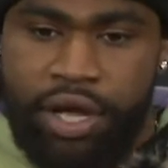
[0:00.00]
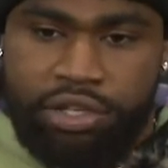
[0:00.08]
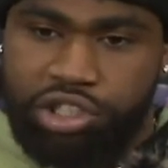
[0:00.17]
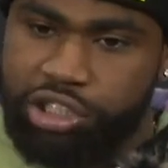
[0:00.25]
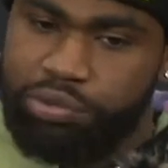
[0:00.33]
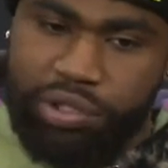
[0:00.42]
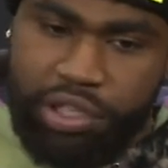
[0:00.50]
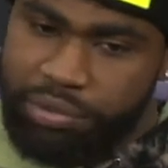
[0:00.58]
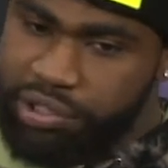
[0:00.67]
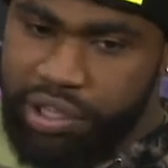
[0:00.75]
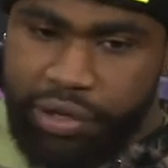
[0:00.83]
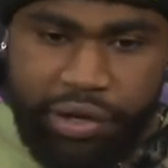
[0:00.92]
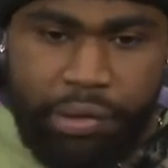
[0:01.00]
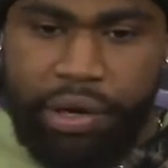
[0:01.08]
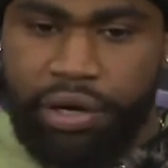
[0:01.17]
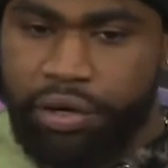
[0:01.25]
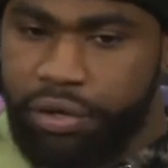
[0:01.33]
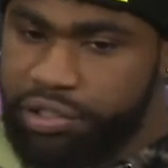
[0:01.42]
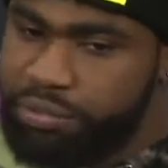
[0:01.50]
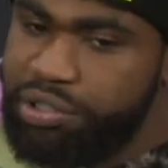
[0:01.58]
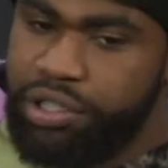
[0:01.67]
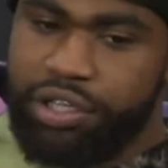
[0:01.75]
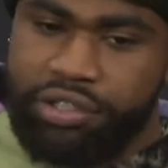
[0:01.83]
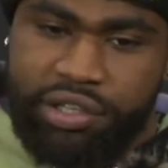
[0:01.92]
just with the MCL, everybody knows
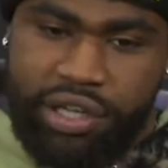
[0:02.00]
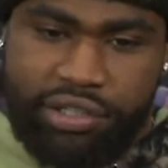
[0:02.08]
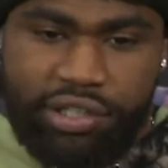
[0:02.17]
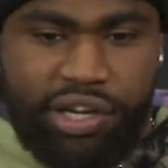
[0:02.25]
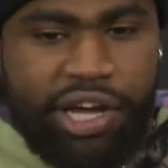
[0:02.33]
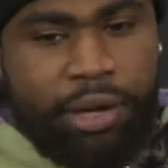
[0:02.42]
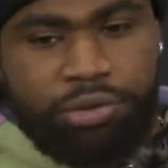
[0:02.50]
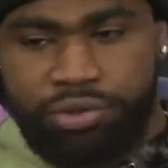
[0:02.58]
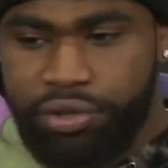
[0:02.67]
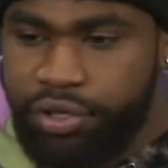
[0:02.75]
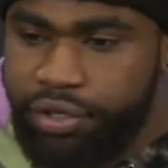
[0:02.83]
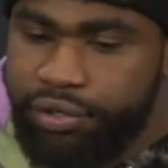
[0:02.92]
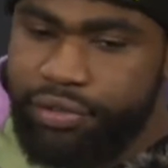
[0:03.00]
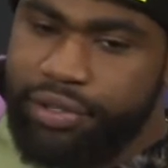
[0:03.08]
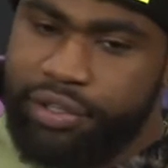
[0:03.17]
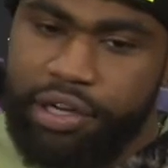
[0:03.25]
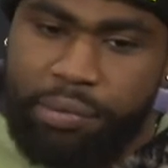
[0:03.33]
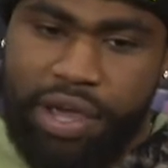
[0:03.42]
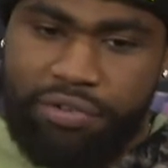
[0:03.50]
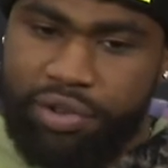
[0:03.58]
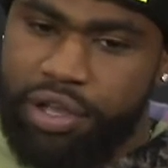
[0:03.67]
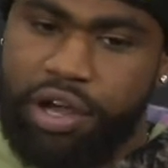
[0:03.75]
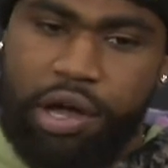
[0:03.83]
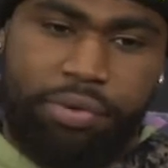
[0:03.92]
MCL is connected to the hamstring, ended up having
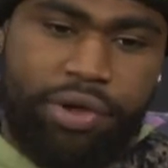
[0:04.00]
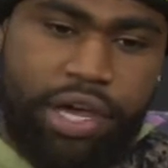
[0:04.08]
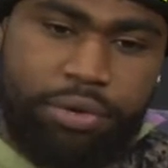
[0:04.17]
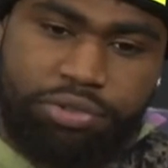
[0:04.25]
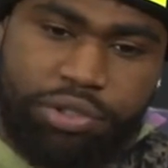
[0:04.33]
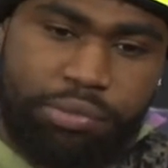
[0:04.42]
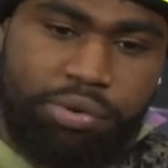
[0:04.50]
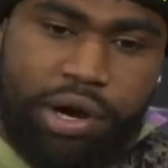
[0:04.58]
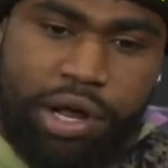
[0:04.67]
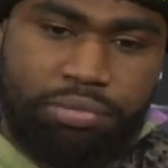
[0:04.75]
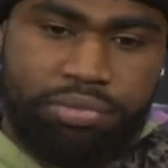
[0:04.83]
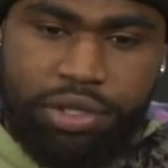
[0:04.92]
like a couple hamstring problems.